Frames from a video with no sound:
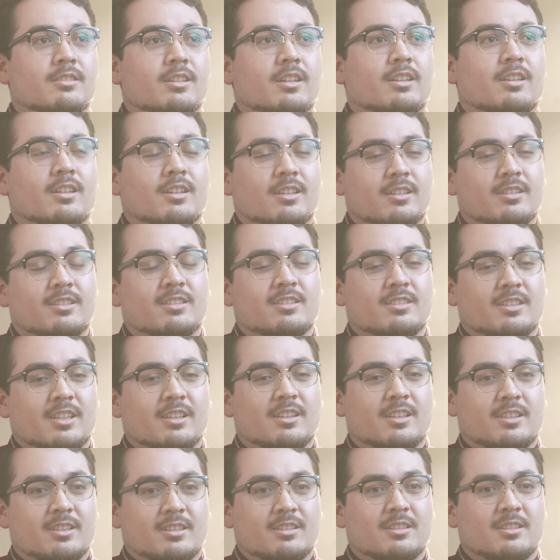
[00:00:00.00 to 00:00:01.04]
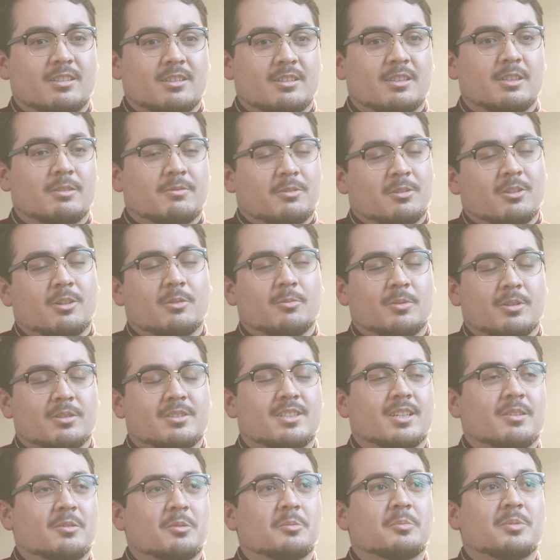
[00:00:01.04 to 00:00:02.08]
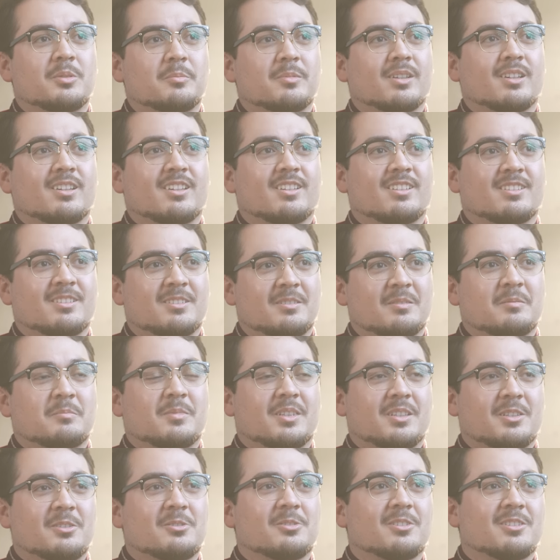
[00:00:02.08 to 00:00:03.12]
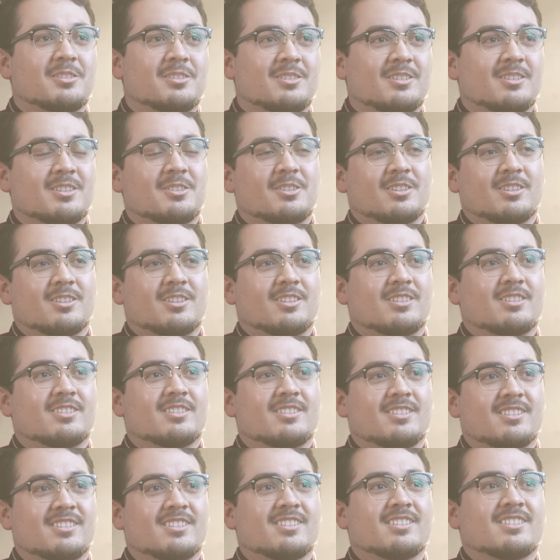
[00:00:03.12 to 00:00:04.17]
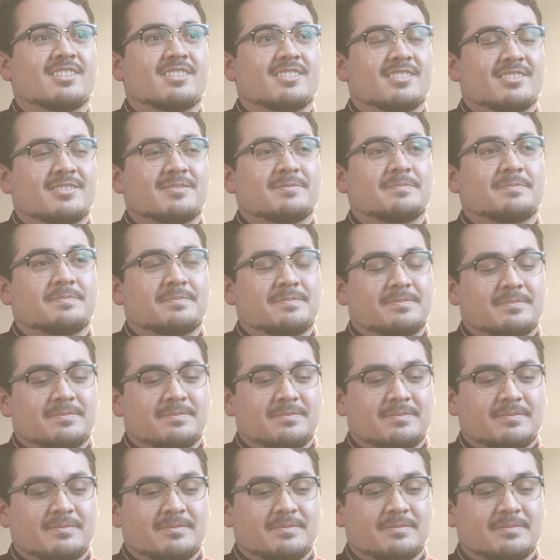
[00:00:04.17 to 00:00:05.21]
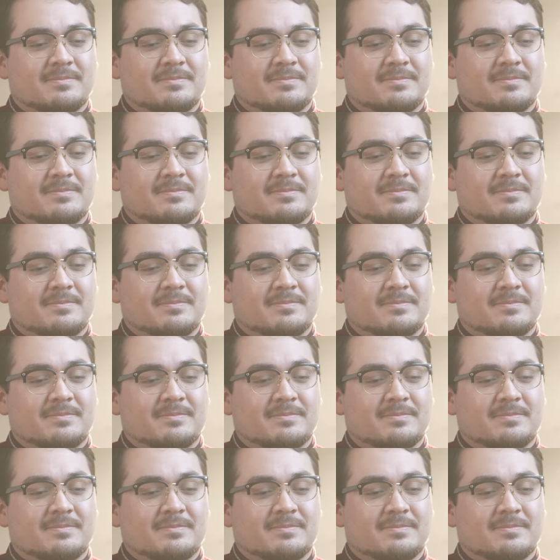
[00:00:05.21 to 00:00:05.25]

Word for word: I think, I think if Allah wills, that would be my, my entrance to Jannah. Inshallah, inshallah.